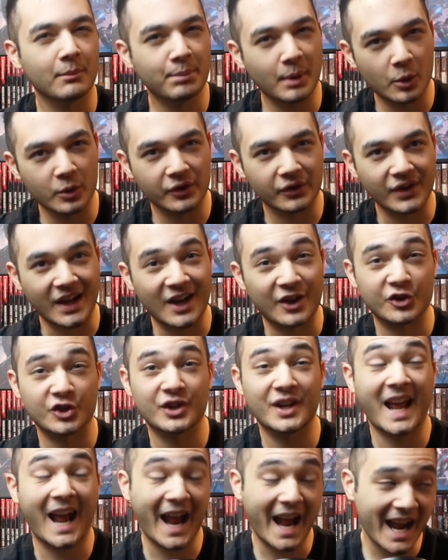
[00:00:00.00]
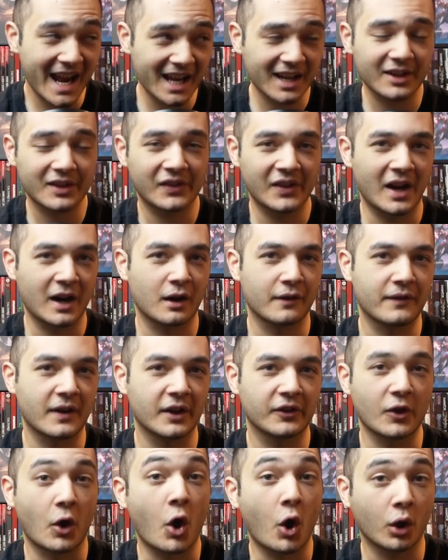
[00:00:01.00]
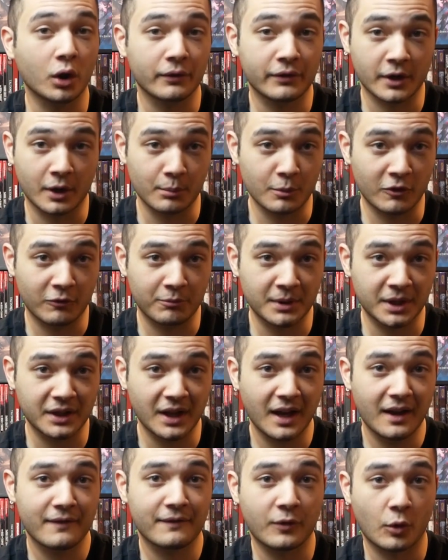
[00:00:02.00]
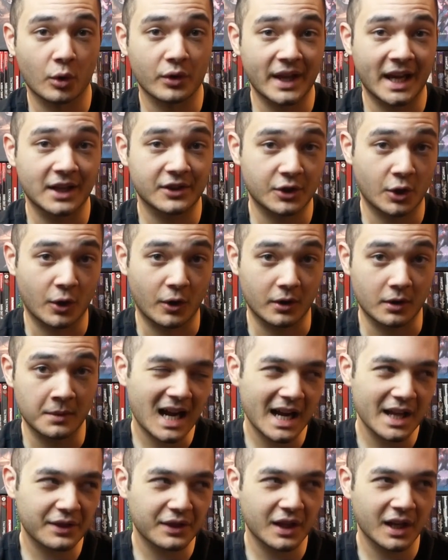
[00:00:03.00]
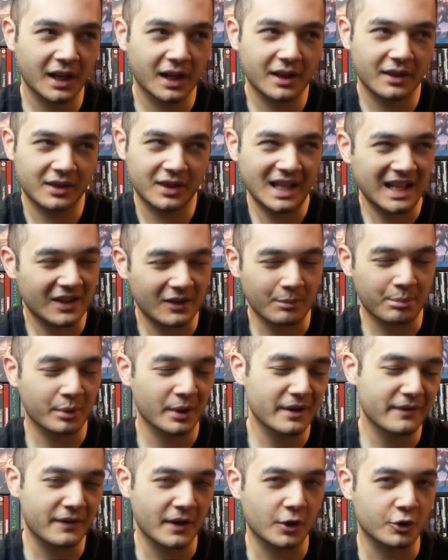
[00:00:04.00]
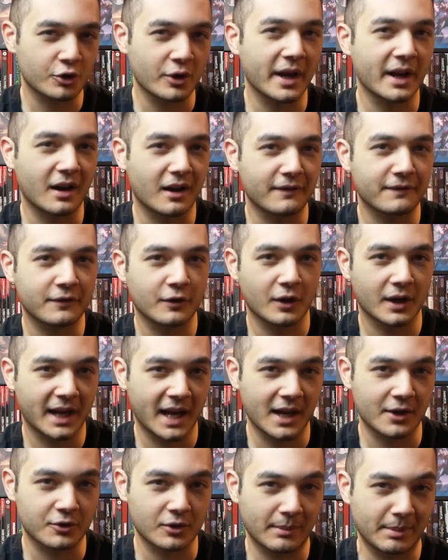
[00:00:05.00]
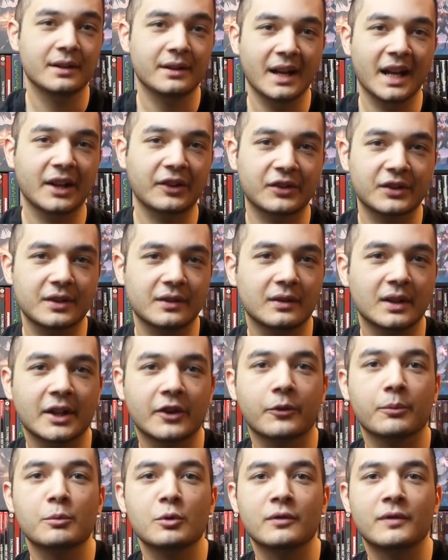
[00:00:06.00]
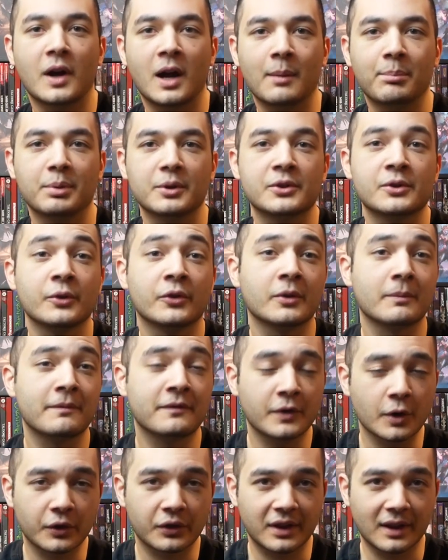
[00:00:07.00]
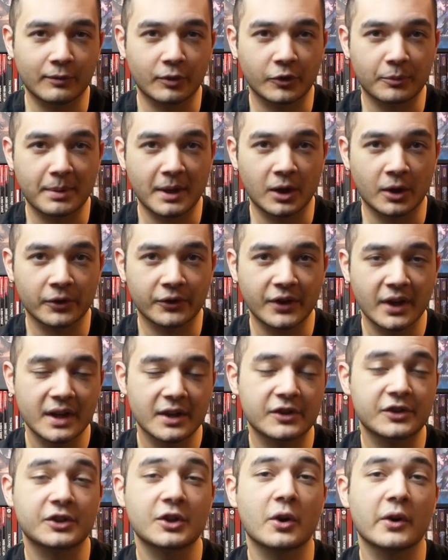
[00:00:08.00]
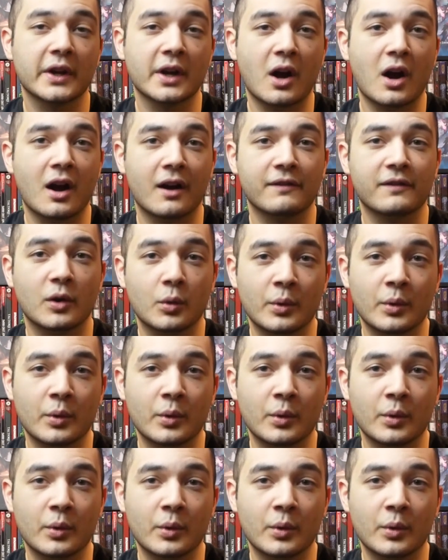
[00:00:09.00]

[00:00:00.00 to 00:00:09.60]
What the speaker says: bonus action and sacrifice all of their movement for that turn. I think that's a pretty fair trade-off for a cantrip. Next, let's move up to some first level spells, starting off